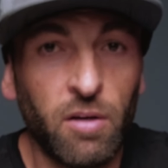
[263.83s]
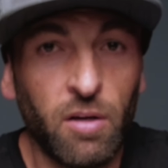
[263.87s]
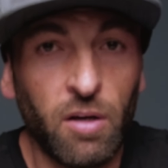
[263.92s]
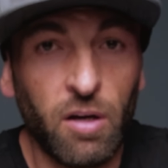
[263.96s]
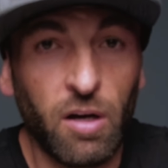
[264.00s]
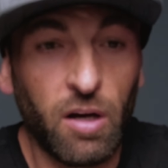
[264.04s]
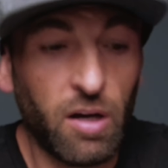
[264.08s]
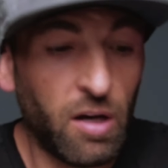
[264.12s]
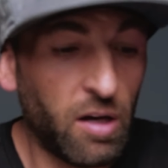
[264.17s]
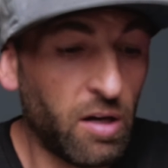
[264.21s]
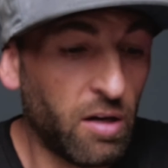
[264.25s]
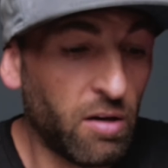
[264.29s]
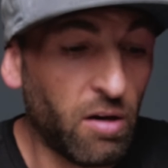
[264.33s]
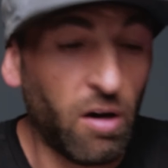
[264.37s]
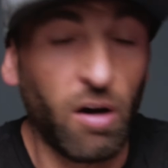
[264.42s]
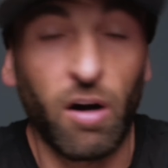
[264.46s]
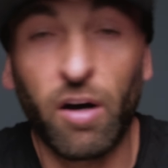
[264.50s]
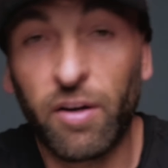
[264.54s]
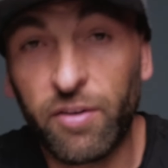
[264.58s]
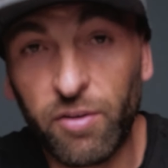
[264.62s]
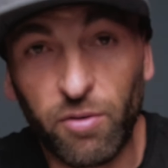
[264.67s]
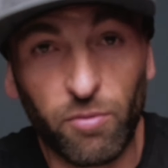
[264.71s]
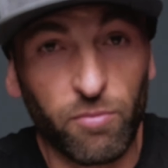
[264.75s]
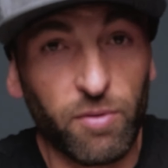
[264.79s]
uh,
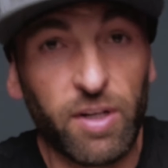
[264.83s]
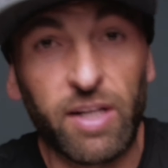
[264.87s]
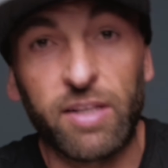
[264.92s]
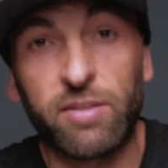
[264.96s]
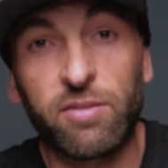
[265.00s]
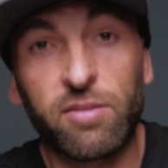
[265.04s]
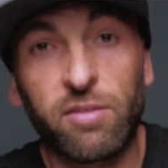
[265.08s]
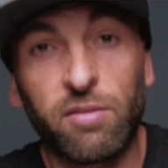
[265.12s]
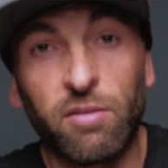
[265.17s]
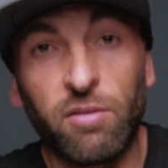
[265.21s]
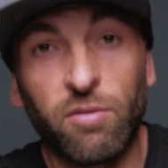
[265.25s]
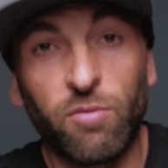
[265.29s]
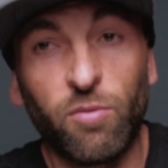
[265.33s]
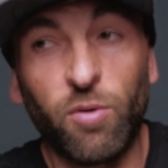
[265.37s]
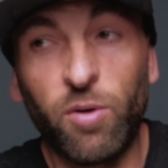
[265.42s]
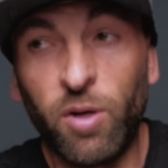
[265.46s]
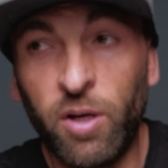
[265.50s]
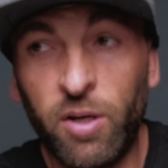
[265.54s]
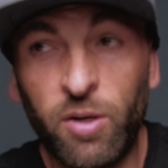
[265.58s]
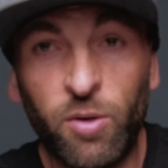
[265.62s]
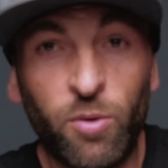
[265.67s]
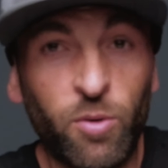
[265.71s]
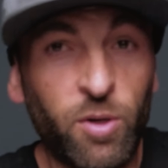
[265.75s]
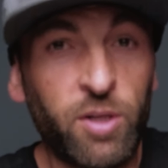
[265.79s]
on your wrist,
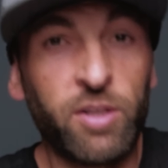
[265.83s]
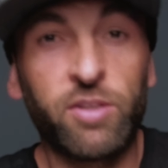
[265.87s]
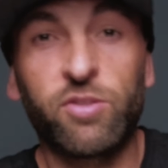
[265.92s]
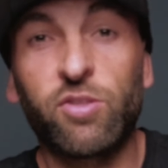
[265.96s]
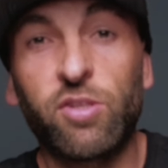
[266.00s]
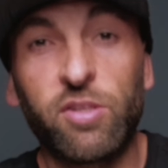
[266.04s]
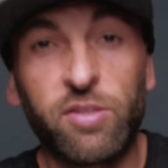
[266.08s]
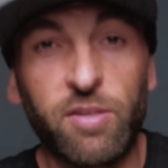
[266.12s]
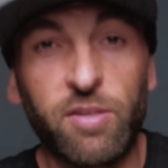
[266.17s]
which is